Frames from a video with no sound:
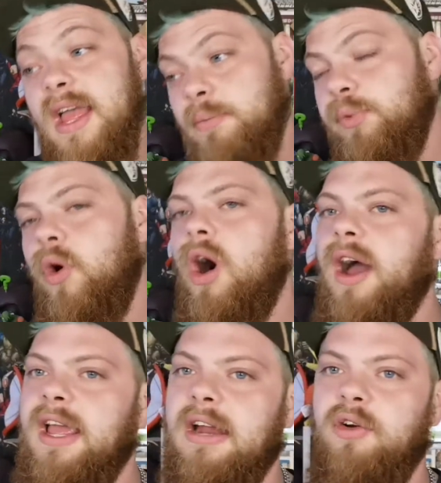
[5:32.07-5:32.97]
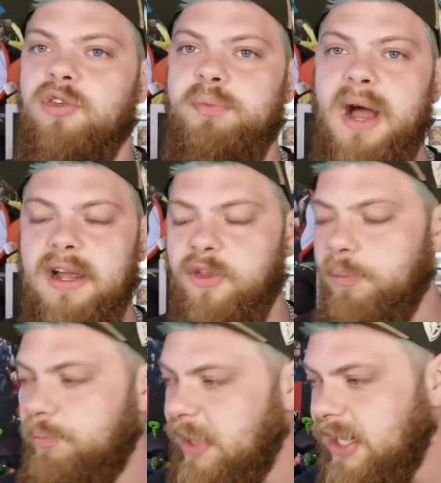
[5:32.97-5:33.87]
It brought our heroes back,
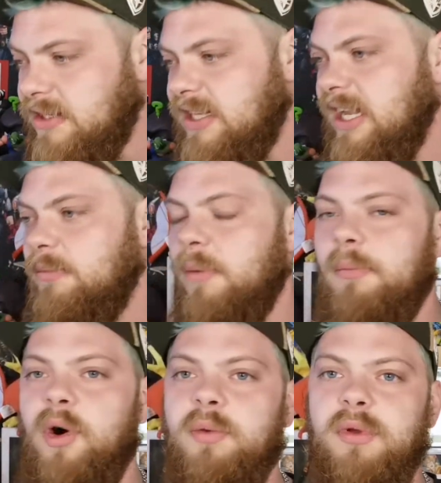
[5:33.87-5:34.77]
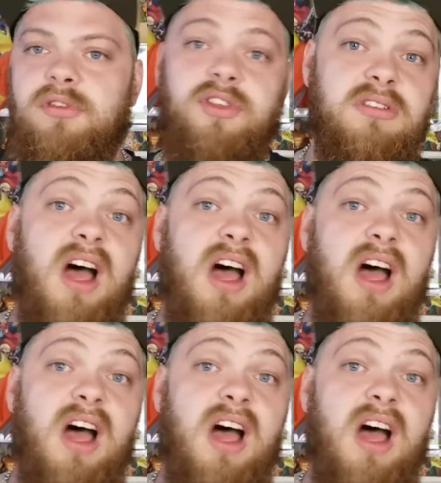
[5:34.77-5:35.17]
the big team-up moments,